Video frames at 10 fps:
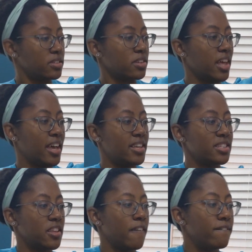So that
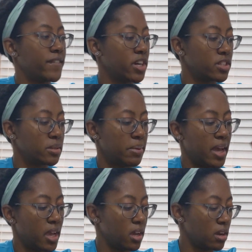is the first
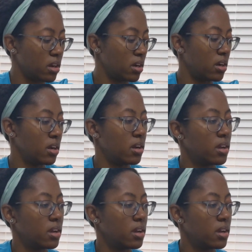pair.